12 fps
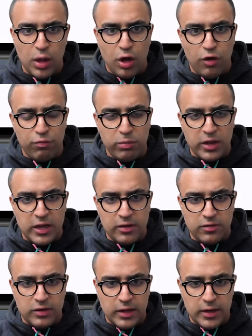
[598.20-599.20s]
of my init
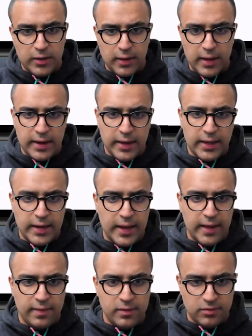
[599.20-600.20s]
state, and I can
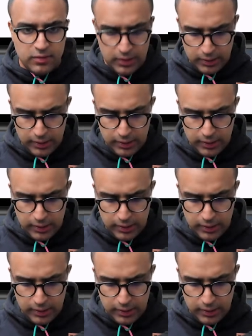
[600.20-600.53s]
add this here